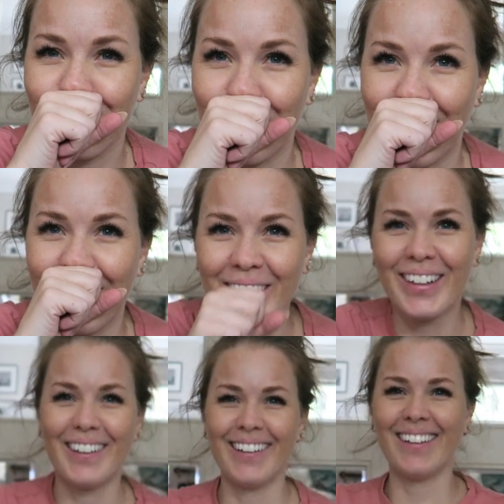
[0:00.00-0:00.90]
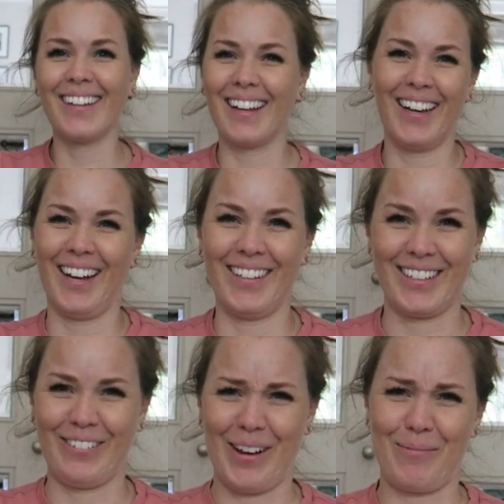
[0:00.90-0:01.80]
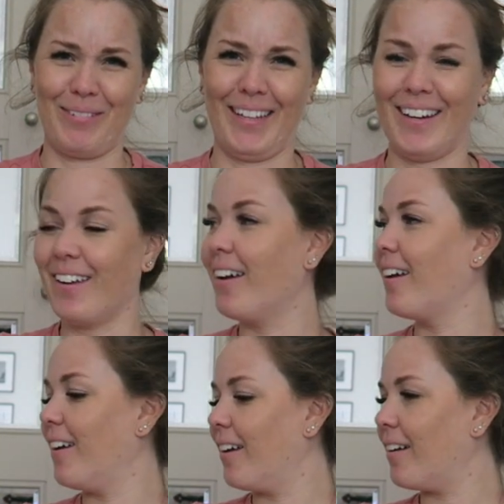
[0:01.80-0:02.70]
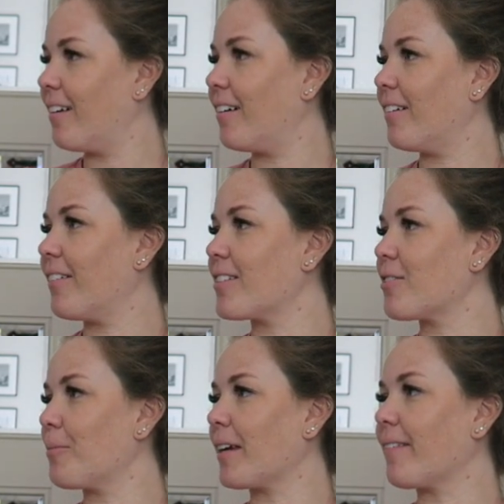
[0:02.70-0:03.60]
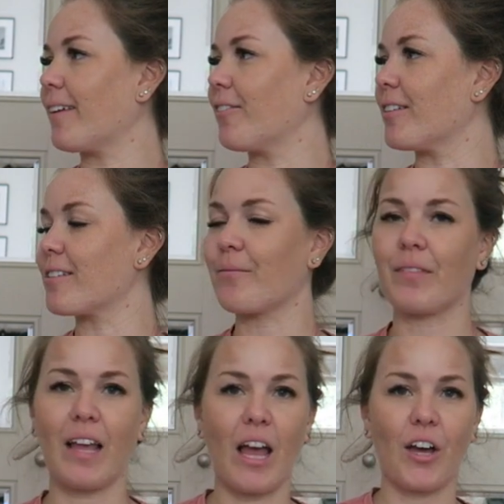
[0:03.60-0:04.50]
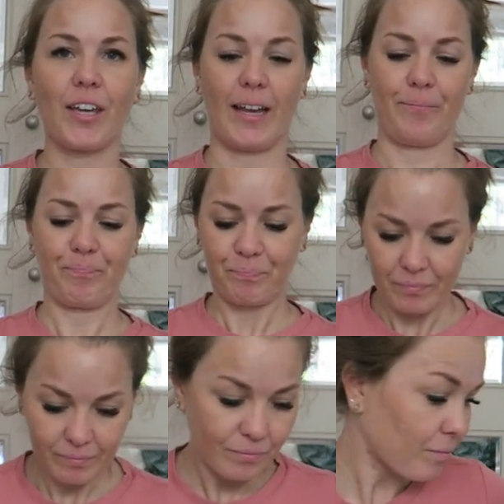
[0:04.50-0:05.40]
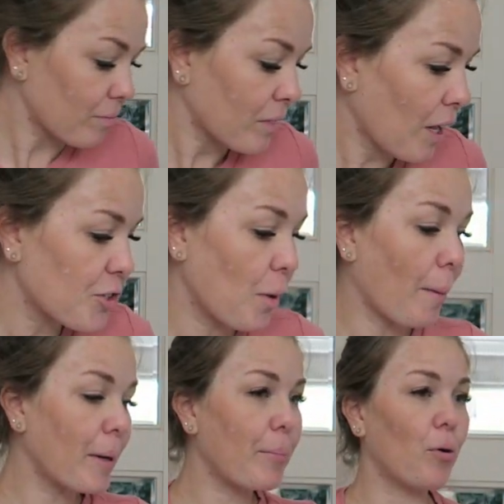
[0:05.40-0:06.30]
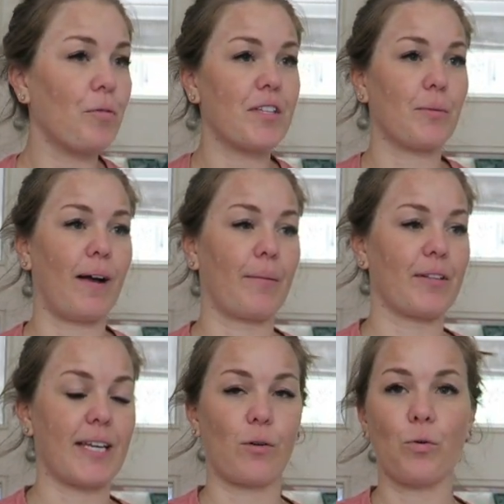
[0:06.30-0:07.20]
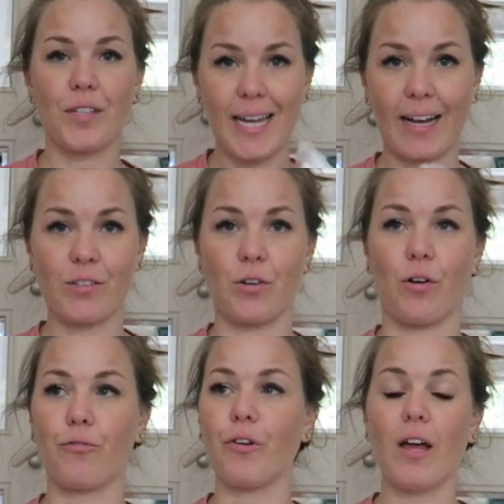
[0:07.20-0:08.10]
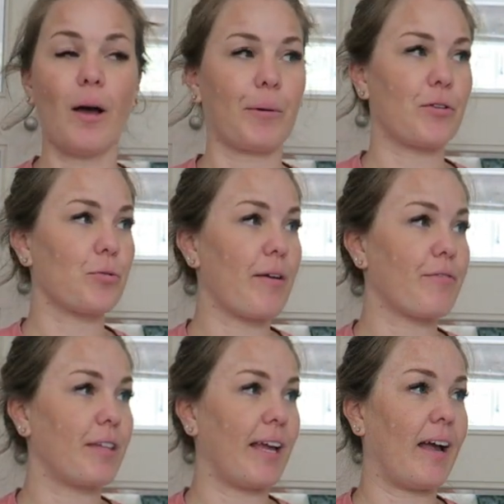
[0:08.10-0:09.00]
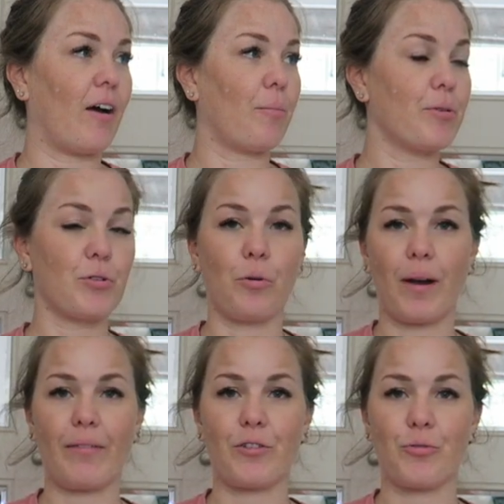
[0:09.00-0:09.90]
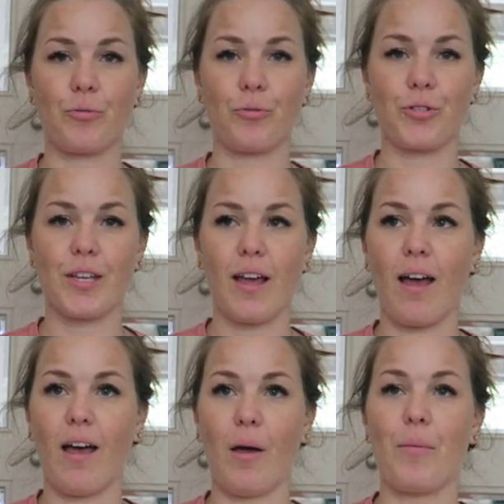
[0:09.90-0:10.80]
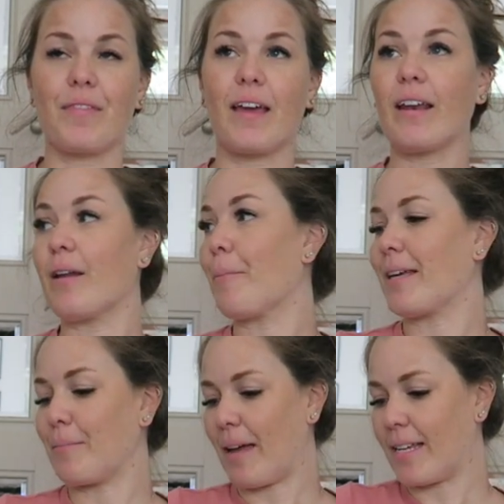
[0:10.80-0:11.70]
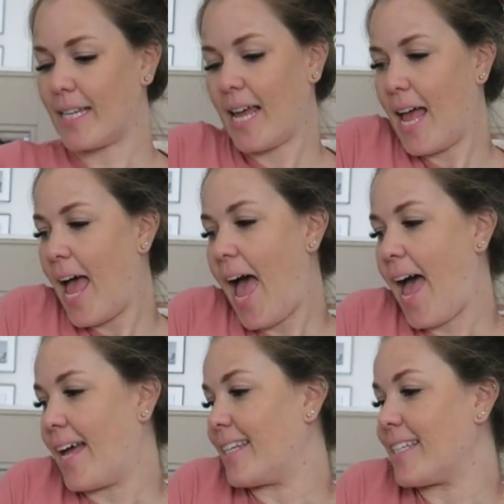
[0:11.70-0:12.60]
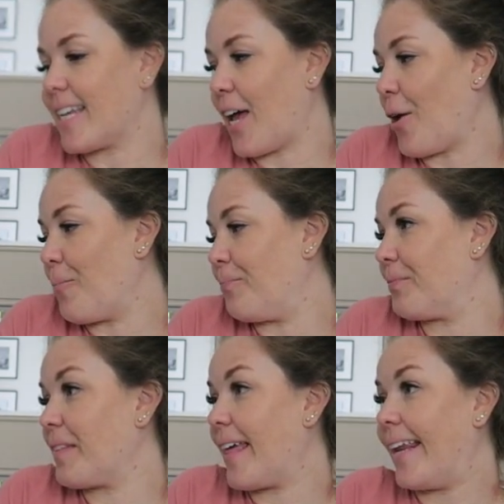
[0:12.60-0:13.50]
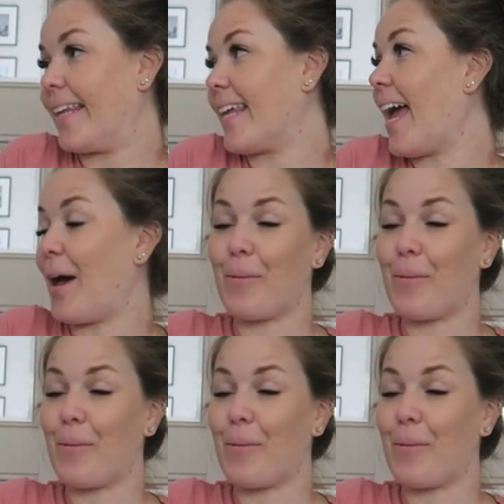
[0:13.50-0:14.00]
There we go. I don't know what happened then. Oh, that's still making that noise. Okay. So I'm going to put all this away, I'm going to take all the tags off, I'm going to sort everything out, put it all away in the drawers, then make bed, and then yeah,